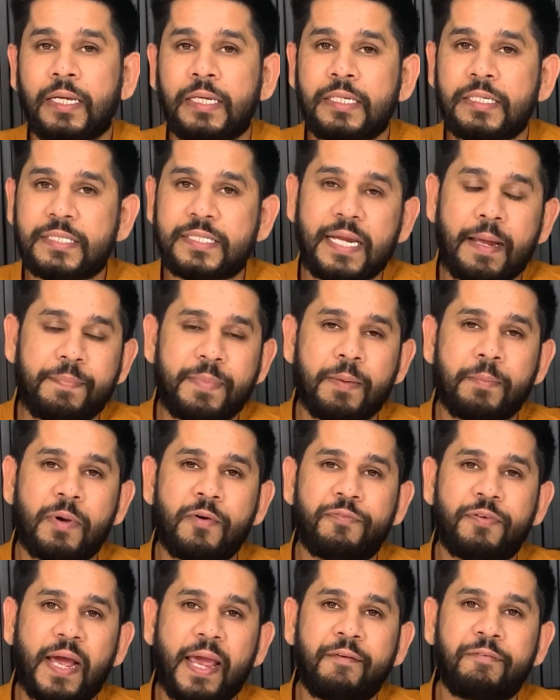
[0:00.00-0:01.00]
Step
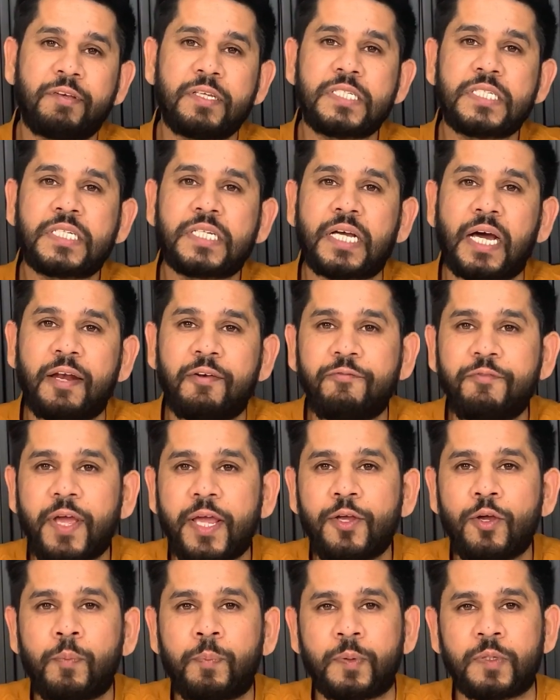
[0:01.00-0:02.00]
number 5 is
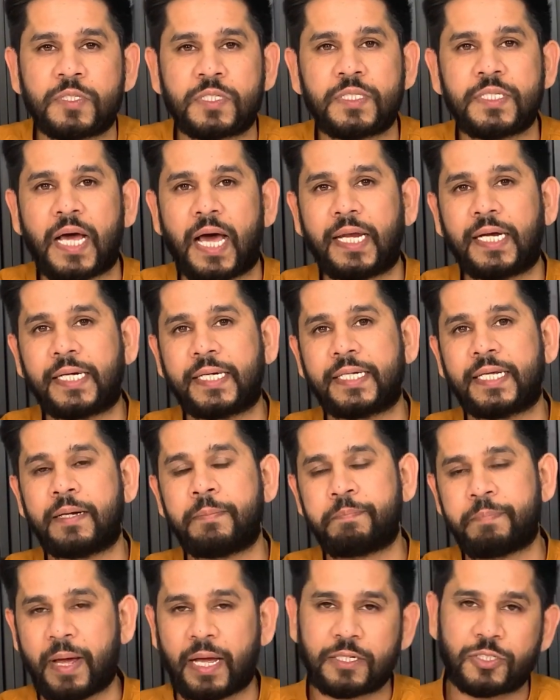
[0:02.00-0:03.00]
convey your personality
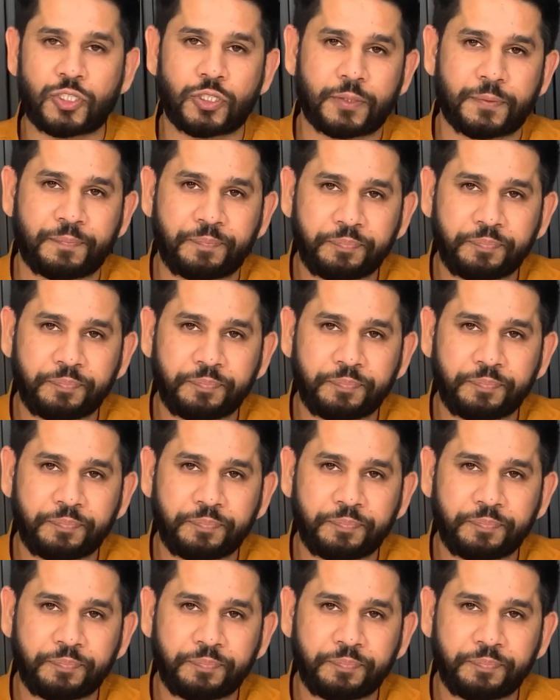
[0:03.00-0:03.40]
and passion.